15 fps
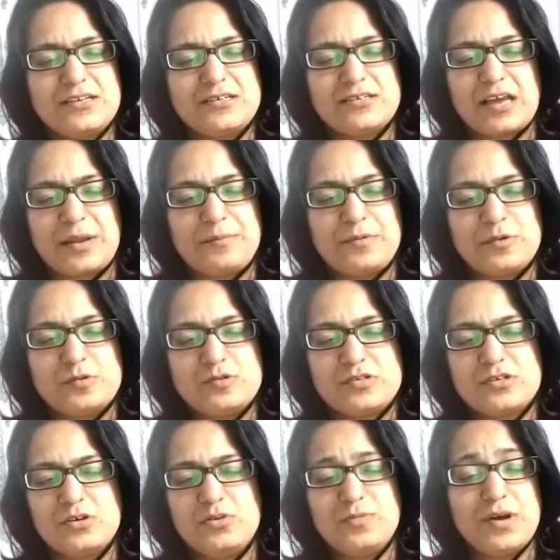the
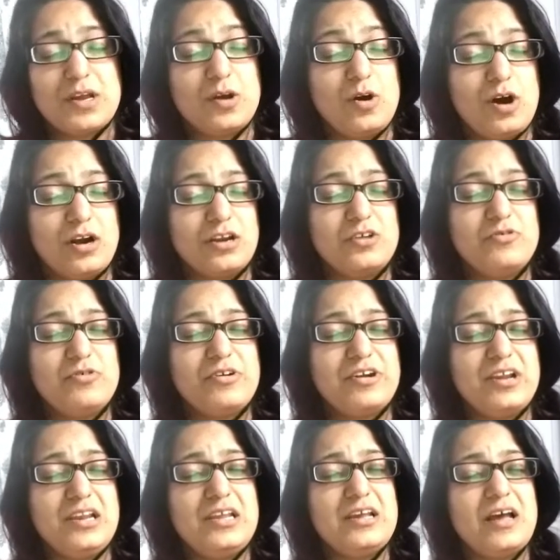typos. Oh my god, you
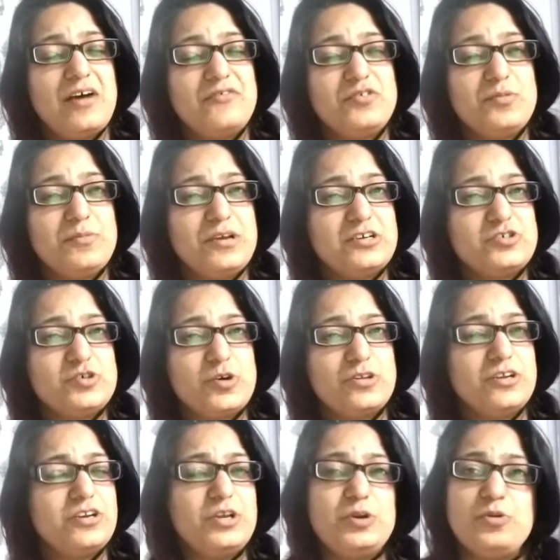really have to make sure
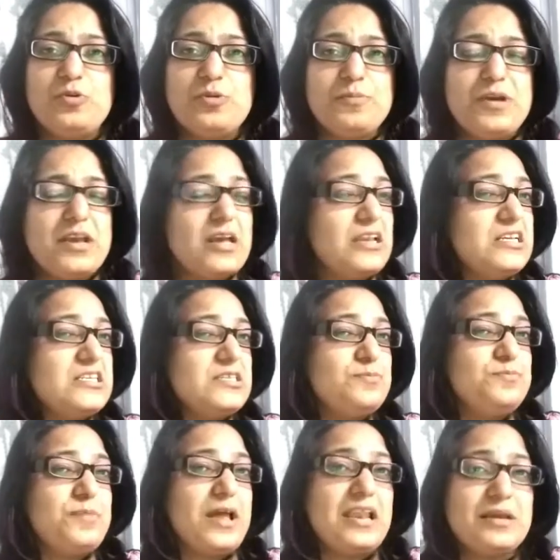that you don't make any
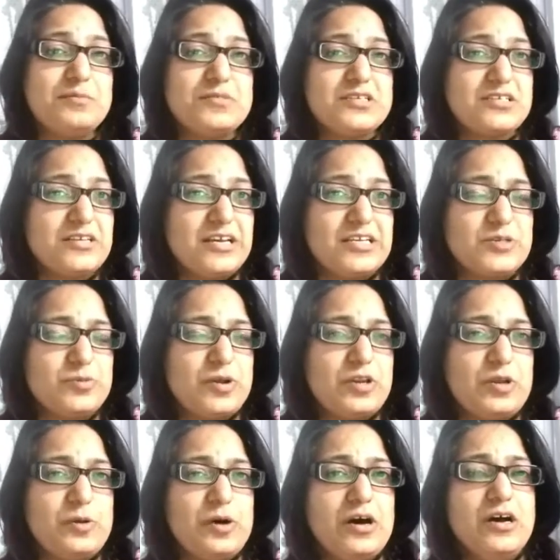spelling mistakes
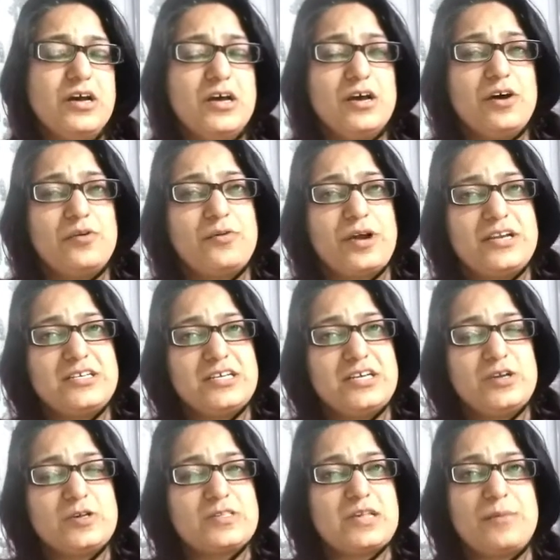when you're writing
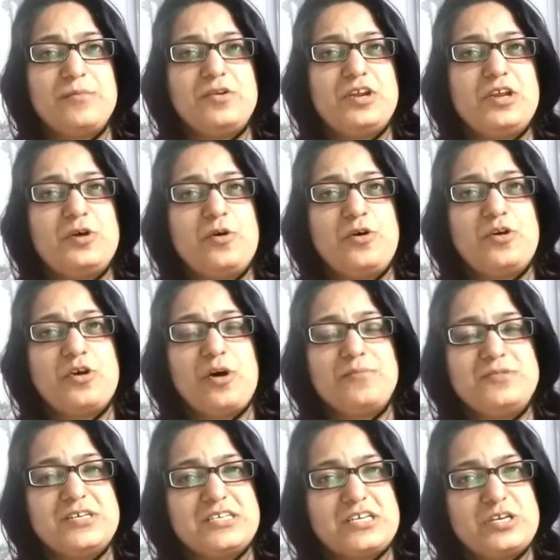your summary or you're
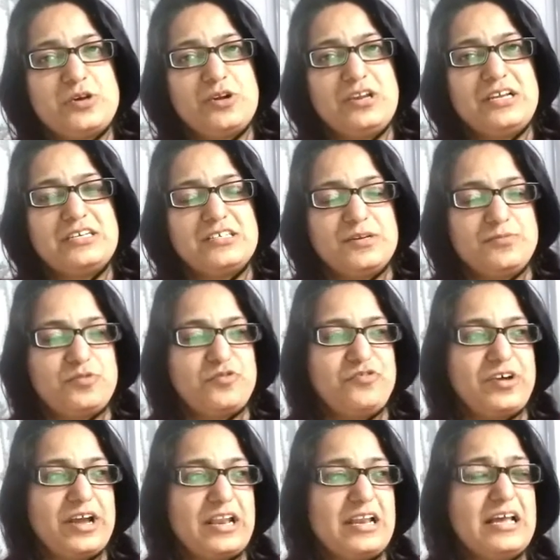updating your LinkedIn
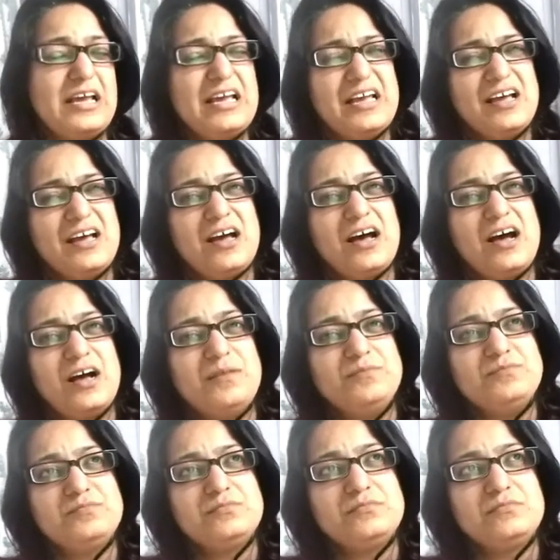profile.
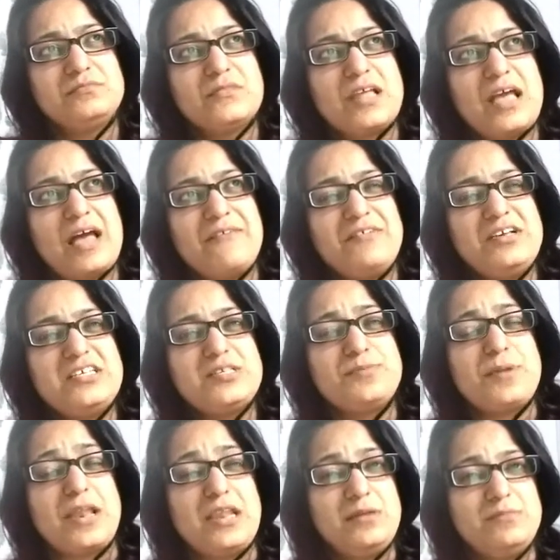Having
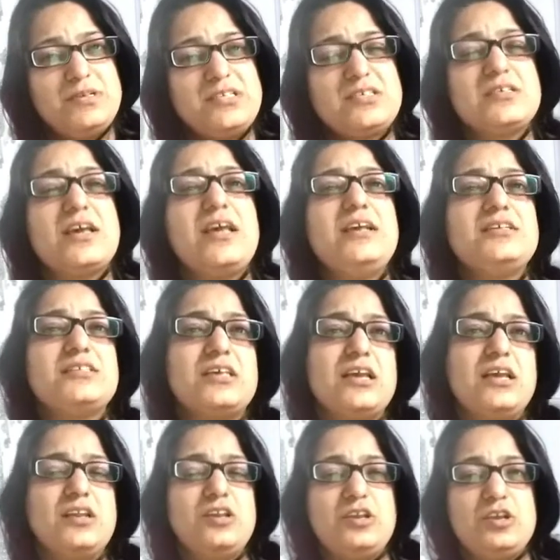spelling mistakes
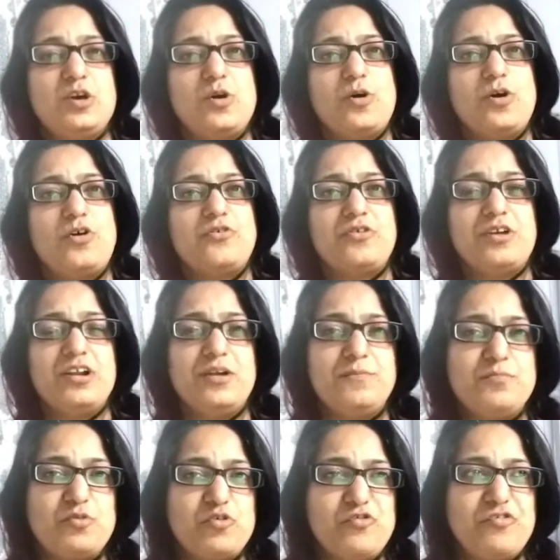in your
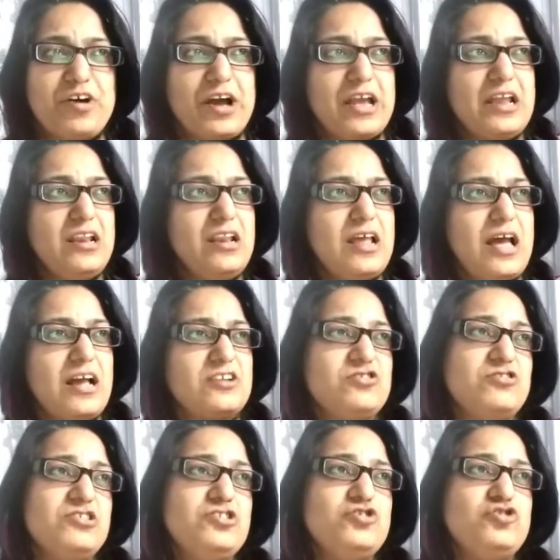profile
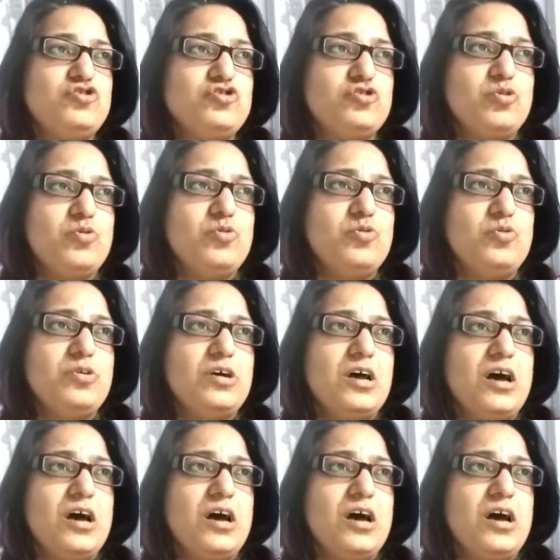actually show